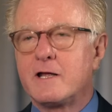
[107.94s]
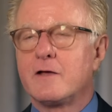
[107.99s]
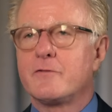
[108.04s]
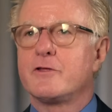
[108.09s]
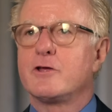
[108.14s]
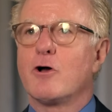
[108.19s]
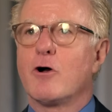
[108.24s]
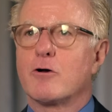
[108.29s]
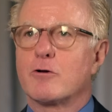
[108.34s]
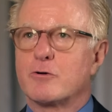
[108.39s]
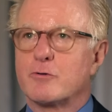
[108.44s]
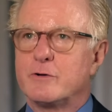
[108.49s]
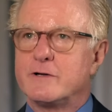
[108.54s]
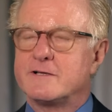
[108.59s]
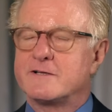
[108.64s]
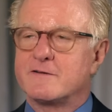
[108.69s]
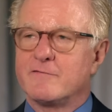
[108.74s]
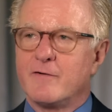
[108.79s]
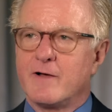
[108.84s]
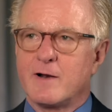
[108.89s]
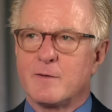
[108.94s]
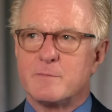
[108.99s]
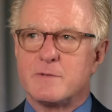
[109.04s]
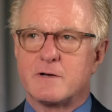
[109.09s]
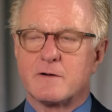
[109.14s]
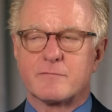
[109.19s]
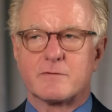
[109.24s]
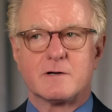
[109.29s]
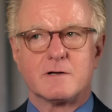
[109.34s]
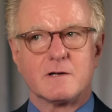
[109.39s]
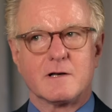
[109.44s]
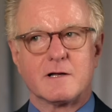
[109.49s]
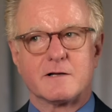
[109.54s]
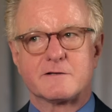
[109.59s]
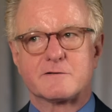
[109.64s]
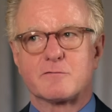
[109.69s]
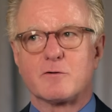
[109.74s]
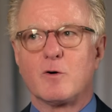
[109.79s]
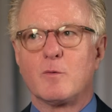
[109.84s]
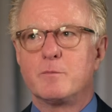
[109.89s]
of the arteries, development of
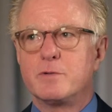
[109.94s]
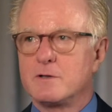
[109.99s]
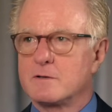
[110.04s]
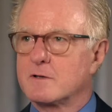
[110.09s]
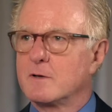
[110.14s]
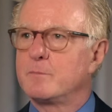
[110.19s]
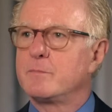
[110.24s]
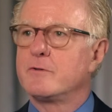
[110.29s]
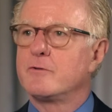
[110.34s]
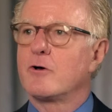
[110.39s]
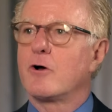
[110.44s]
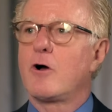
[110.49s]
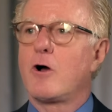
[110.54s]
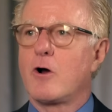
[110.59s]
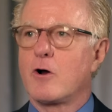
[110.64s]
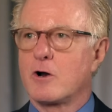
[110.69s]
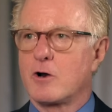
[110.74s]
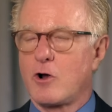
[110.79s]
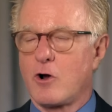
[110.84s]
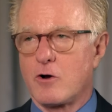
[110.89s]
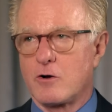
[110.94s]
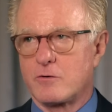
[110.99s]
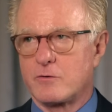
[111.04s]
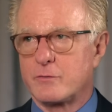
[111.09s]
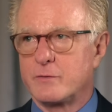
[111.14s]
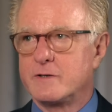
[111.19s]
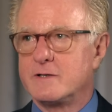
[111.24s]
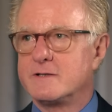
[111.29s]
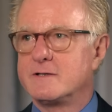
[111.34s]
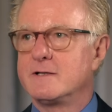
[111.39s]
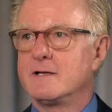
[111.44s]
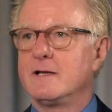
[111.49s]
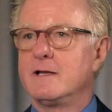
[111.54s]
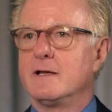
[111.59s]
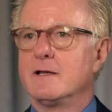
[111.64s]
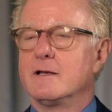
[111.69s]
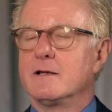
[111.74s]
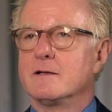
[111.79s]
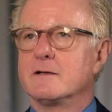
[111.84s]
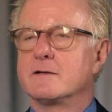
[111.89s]
cholesterol buildup in the heart arteries
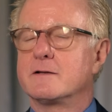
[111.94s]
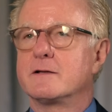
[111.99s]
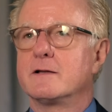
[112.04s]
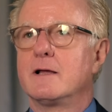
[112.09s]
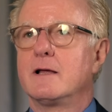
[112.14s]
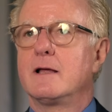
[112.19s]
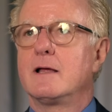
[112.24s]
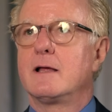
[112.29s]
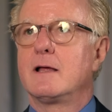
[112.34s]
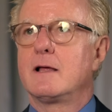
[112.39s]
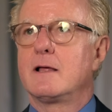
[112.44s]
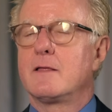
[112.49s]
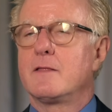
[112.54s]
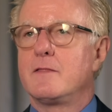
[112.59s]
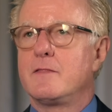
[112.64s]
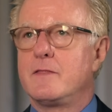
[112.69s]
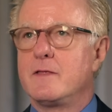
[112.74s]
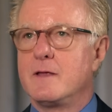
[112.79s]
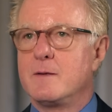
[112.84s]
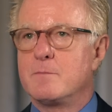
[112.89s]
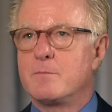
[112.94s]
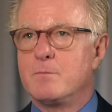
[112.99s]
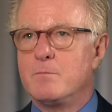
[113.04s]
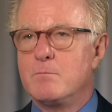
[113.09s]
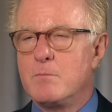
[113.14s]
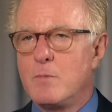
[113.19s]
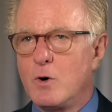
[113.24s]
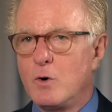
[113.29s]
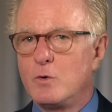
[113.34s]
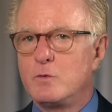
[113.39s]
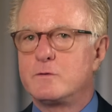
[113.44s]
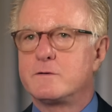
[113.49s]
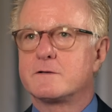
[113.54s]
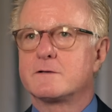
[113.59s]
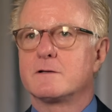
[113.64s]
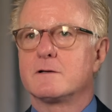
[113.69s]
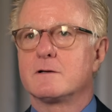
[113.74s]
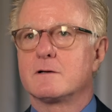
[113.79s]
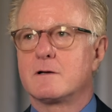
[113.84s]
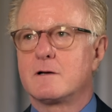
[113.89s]
is the
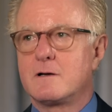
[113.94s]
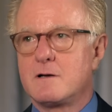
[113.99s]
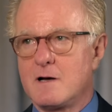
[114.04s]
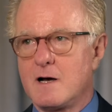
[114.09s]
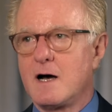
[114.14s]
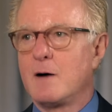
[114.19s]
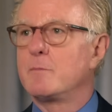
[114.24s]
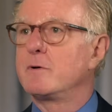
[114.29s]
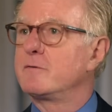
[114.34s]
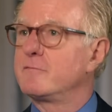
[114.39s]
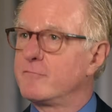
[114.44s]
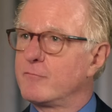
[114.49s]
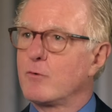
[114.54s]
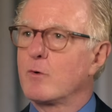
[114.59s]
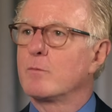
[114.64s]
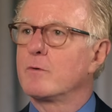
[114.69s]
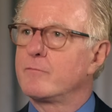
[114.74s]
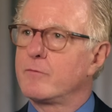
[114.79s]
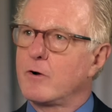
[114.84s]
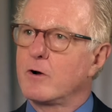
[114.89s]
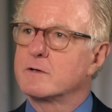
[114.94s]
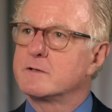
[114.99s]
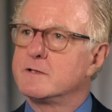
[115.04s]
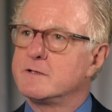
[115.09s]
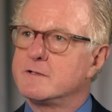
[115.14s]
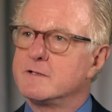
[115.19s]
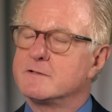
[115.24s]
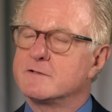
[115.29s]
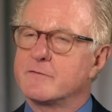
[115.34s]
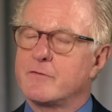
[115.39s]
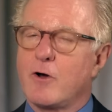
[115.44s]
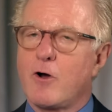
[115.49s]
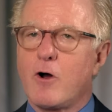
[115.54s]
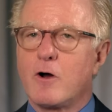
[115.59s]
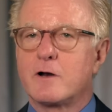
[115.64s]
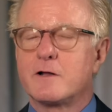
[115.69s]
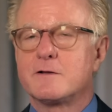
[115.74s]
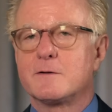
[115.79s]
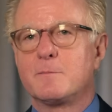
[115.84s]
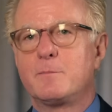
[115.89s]
most common form of heart disease. The
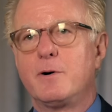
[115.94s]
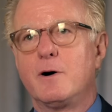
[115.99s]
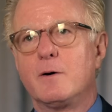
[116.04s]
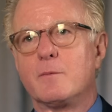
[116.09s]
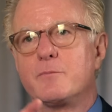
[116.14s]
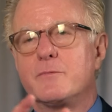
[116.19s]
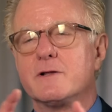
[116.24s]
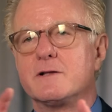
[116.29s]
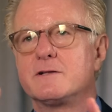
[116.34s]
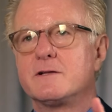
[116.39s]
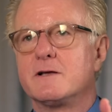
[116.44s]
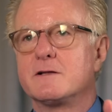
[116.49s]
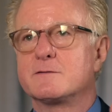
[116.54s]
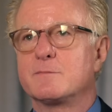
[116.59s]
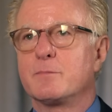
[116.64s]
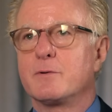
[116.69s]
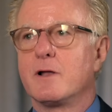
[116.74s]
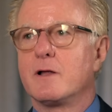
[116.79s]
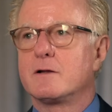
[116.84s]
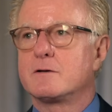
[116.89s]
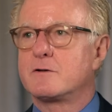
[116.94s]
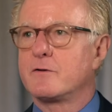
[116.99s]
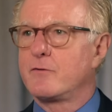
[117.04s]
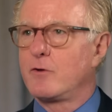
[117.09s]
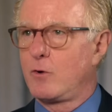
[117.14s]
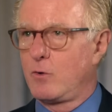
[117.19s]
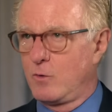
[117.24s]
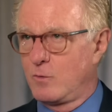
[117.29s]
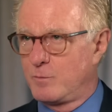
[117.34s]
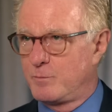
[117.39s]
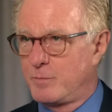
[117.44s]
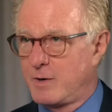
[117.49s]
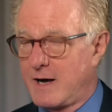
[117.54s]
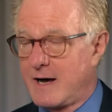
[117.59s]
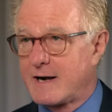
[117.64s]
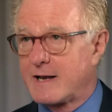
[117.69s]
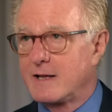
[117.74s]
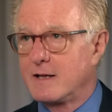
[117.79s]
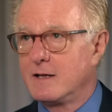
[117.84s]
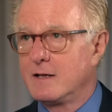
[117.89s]
heart is a pump that sends blood to the whole
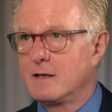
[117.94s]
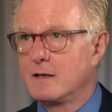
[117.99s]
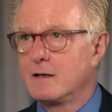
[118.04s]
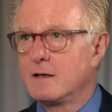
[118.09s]
body,